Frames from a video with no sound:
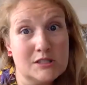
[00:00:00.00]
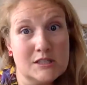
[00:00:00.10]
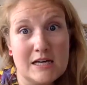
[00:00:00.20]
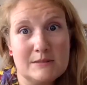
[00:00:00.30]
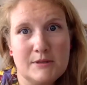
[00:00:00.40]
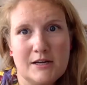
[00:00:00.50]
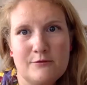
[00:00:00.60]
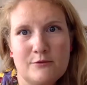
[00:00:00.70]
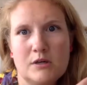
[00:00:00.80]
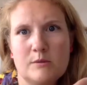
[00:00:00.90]
and gas
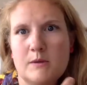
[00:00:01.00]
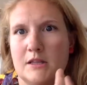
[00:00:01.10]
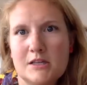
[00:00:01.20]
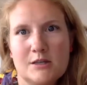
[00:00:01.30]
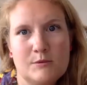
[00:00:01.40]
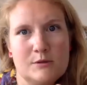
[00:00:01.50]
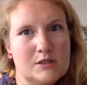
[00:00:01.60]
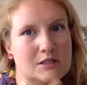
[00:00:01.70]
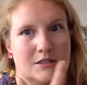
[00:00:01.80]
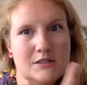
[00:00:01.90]
platform in the
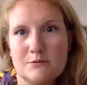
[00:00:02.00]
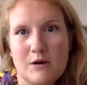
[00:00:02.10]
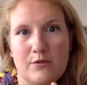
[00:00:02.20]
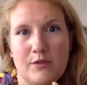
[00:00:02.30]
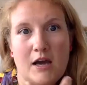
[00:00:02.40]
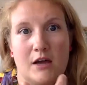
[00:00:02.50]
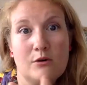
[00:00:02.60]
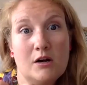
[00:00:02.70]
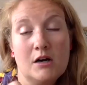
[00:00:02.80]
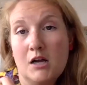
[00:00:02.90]
communities around that,
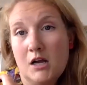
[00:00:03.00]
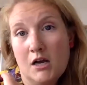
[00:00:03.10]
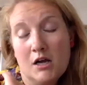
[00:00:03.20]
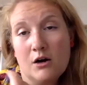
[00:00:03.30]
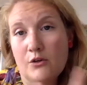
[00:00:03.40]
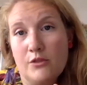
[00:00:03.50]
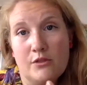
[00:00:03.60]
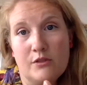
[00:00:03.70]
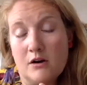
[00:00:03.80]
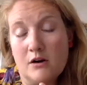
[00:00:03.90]
or
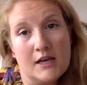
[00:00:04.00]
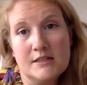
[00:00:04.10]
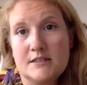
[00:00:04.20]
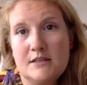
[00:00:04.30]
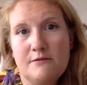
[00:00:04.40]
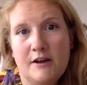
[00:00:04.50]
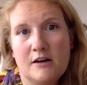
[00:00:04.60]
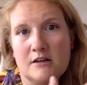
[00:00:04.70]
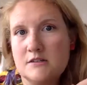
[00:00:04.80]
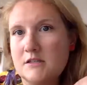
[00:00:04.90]
again,
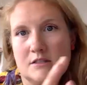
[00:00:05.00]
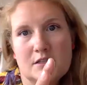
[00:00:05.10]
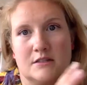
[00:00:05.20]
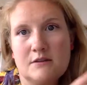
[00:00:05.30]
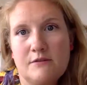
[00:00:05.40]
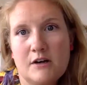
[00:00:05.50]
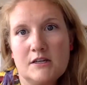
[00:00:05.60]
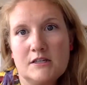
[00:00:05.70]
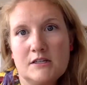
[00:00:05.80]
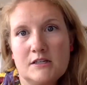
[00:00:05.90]
seafarers. It's a very
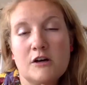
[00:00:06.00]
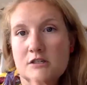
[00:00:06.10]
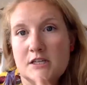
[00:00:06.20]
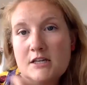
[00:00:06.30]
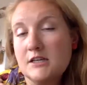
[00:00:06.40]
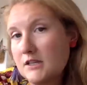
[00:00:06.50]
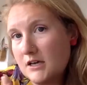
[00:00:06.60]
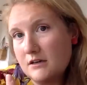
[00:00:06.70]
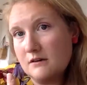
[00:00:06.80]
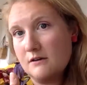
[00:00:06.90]
different understanding
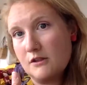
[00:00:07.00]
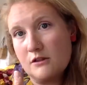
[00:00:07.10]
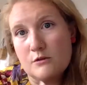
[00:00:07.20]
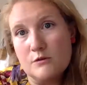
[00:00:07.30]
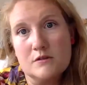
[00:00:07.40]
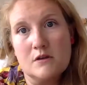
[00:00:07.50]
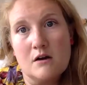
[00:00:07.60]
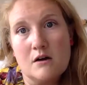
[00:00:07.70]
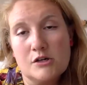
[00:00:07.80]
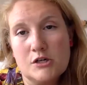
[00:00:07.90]
than those
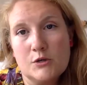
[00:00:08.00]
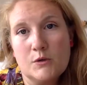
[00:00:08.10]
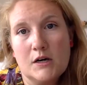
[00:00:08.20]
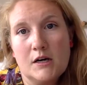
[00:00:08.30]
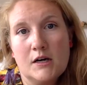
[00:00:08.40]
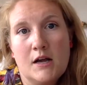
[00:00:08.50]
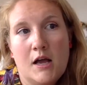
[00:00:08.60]
on shore.